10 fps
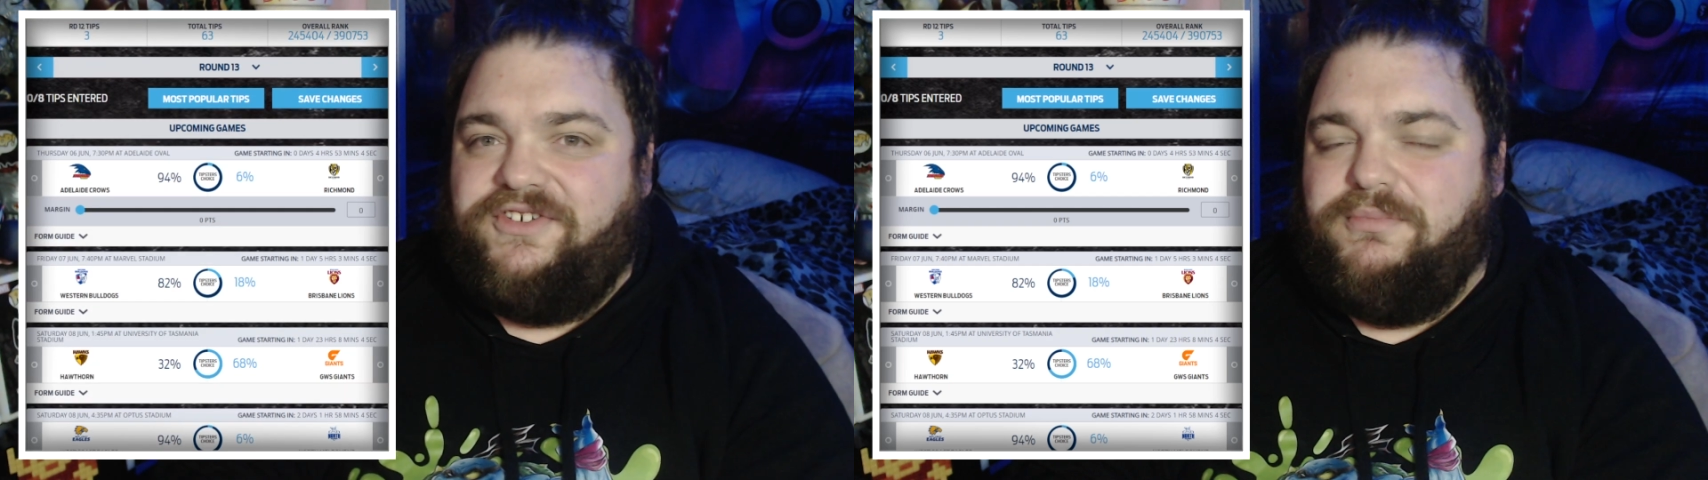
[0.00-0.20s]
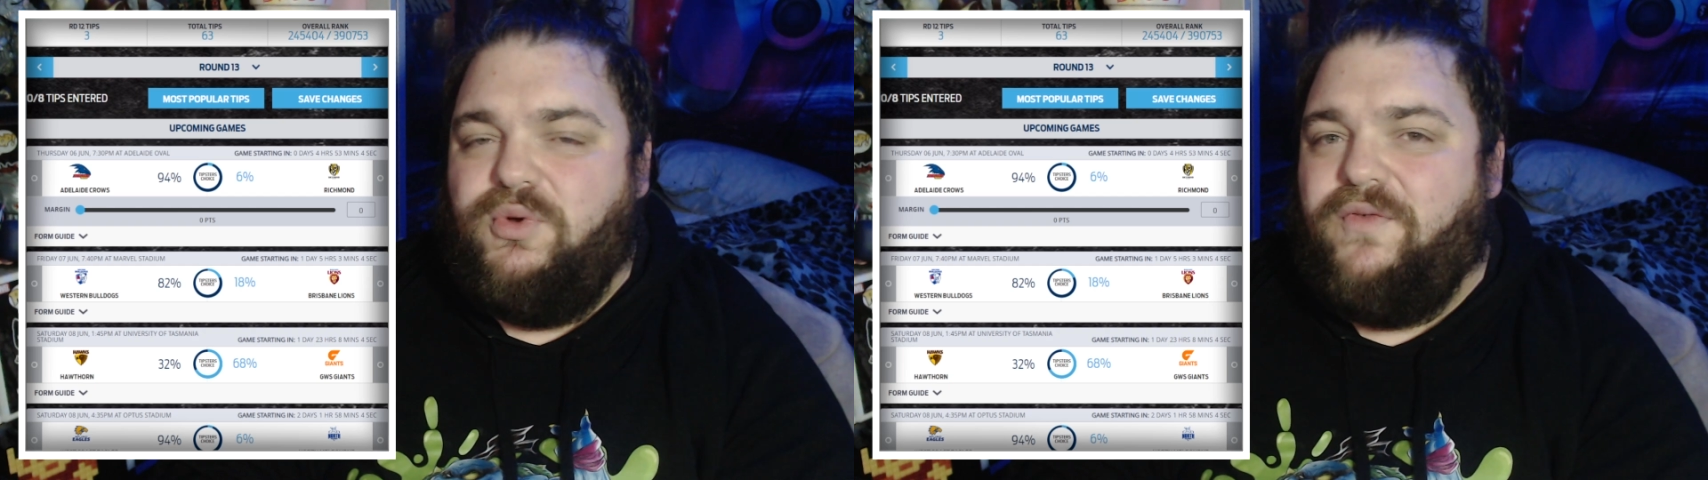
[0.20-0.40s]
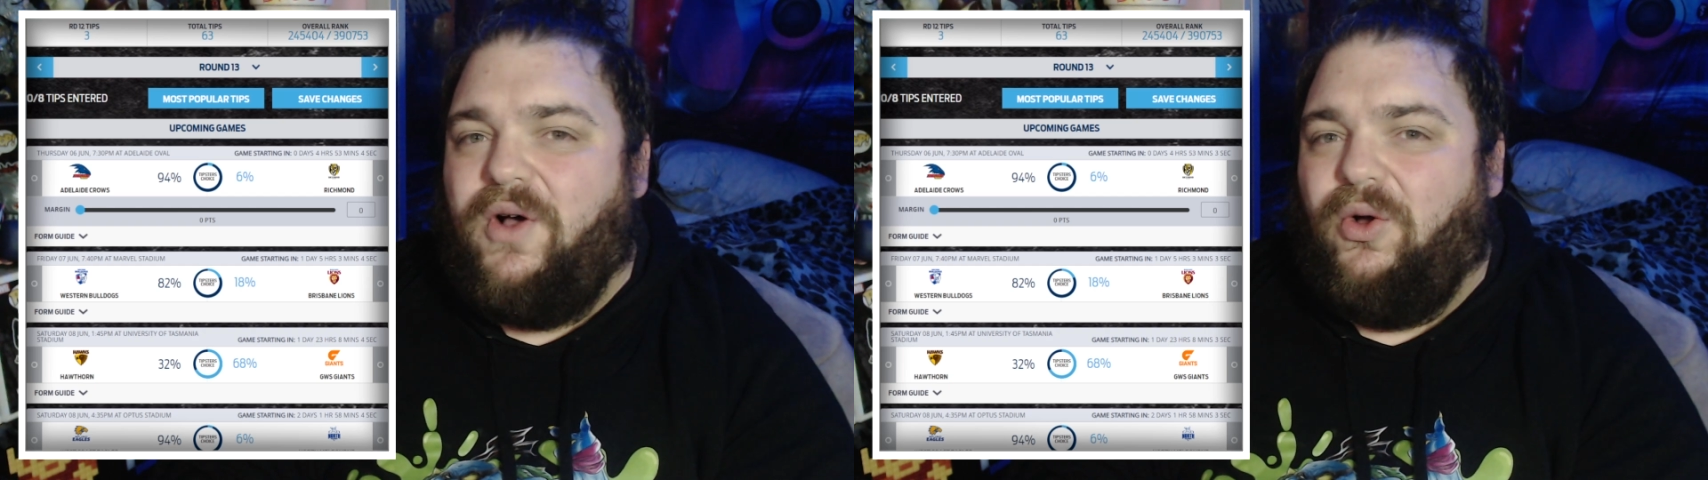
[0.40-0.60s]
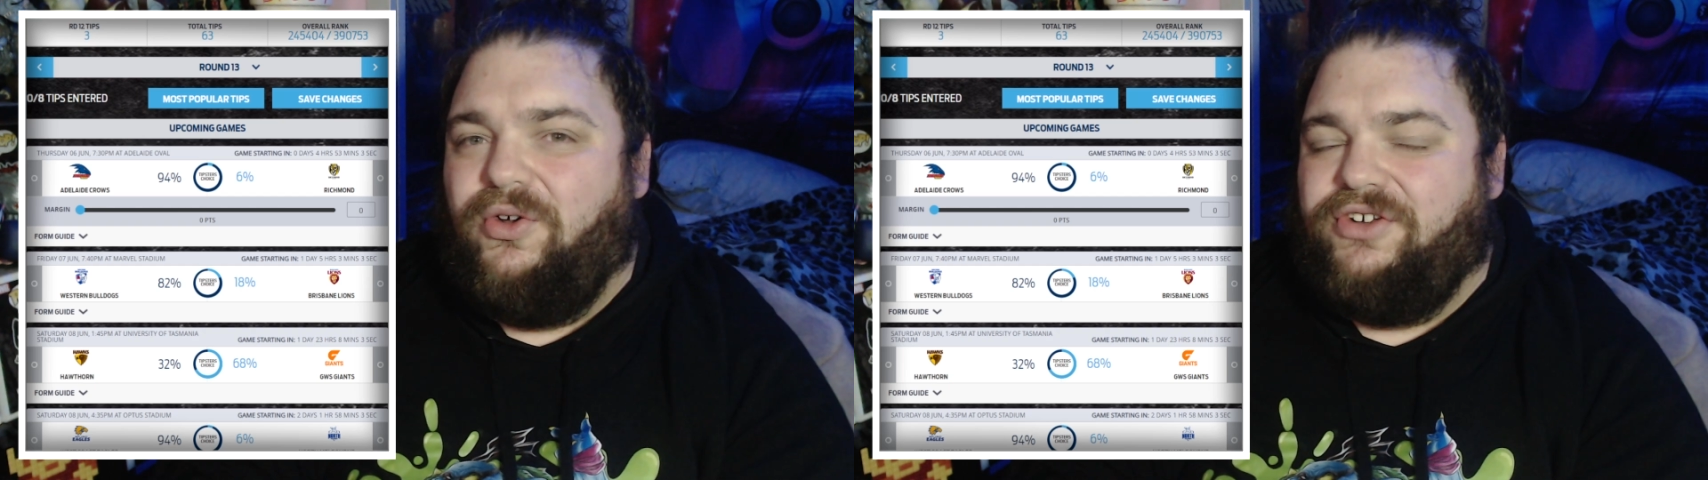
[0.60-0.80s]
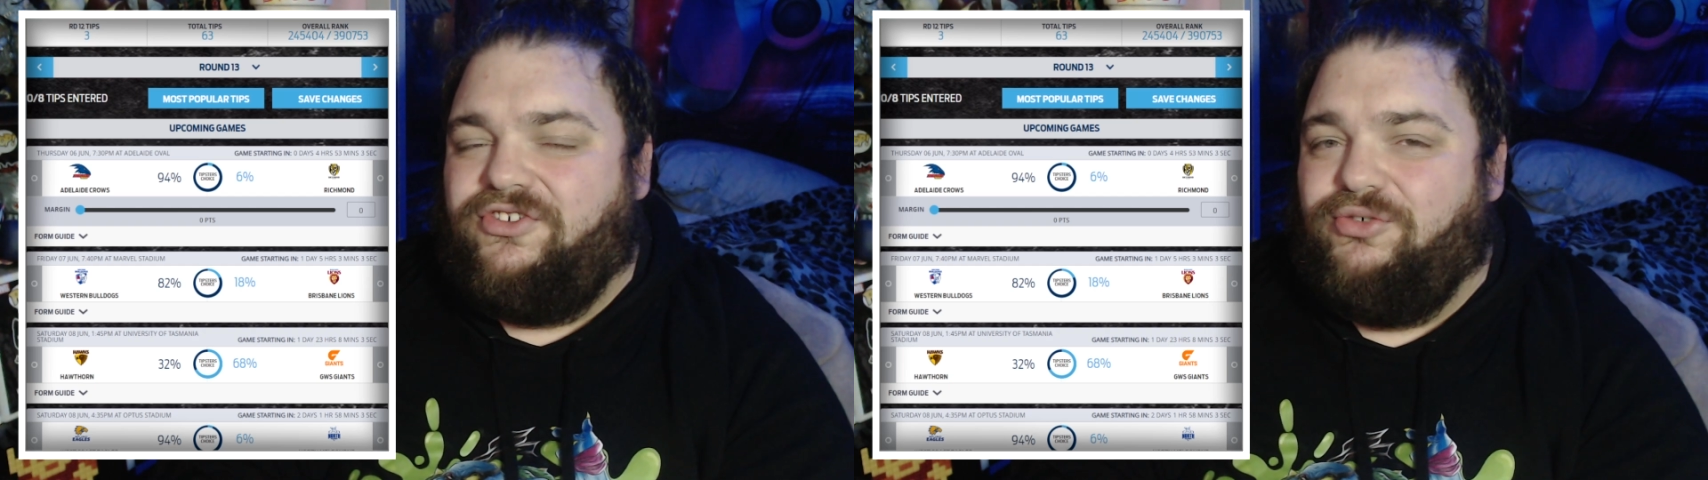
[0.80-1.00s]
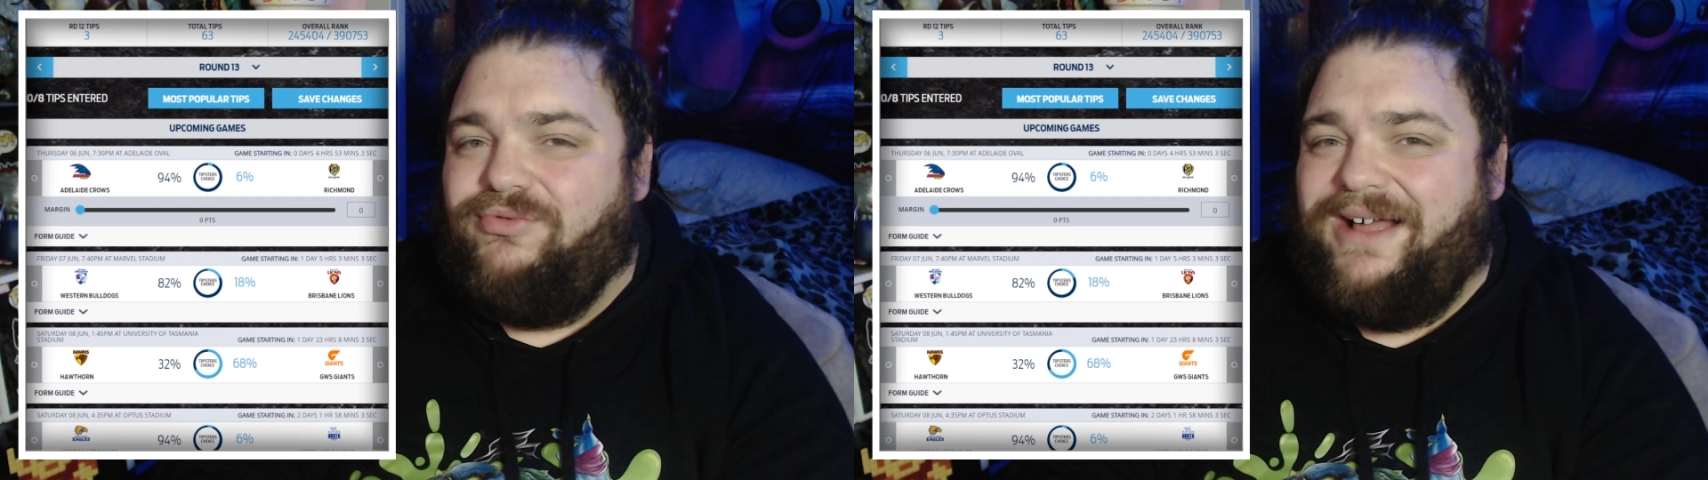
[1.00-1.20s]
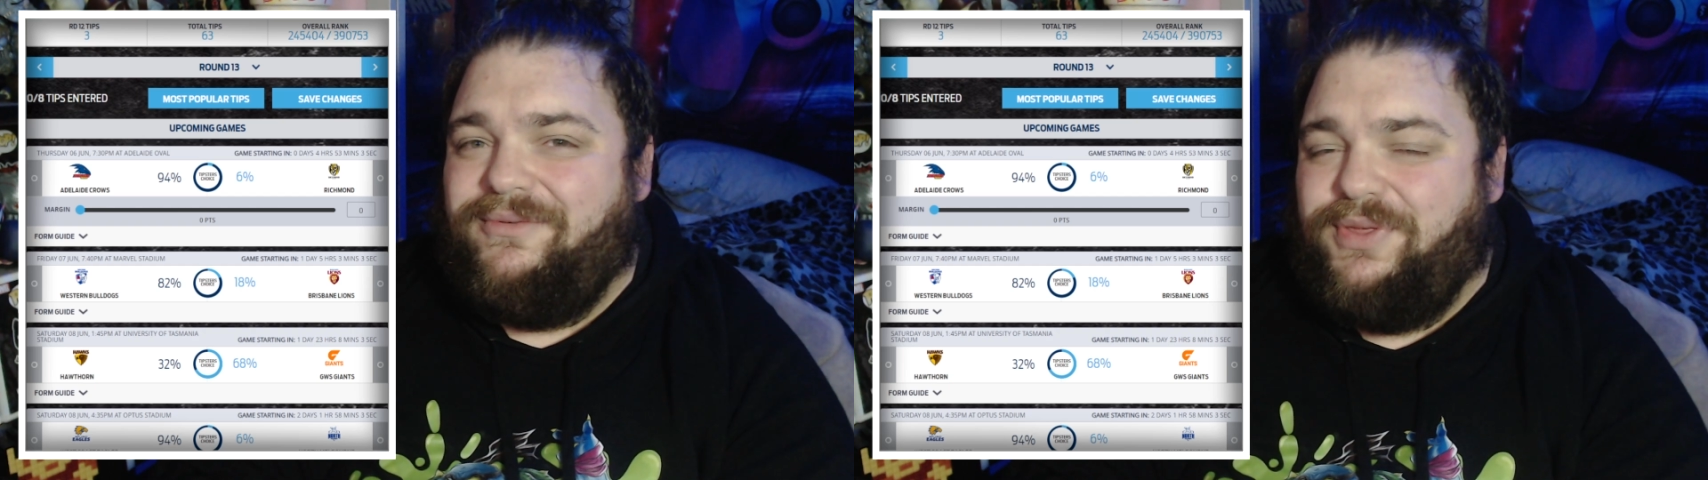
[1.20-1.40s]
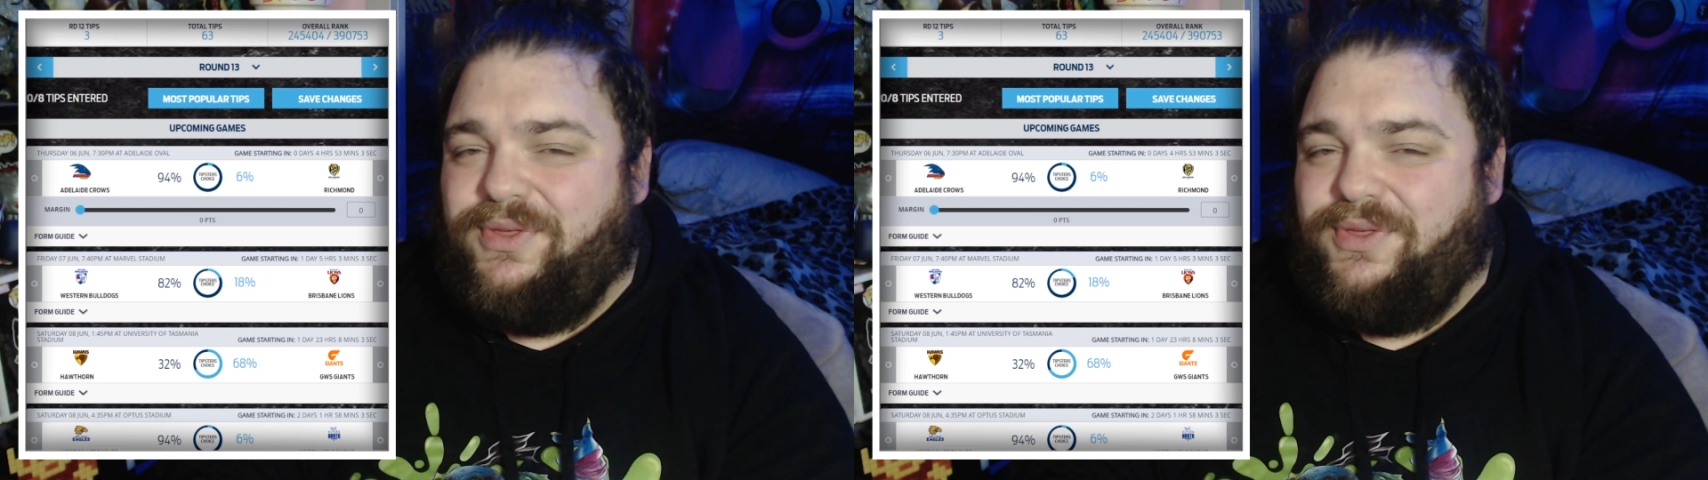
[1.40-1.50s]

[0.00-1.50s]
to move on to round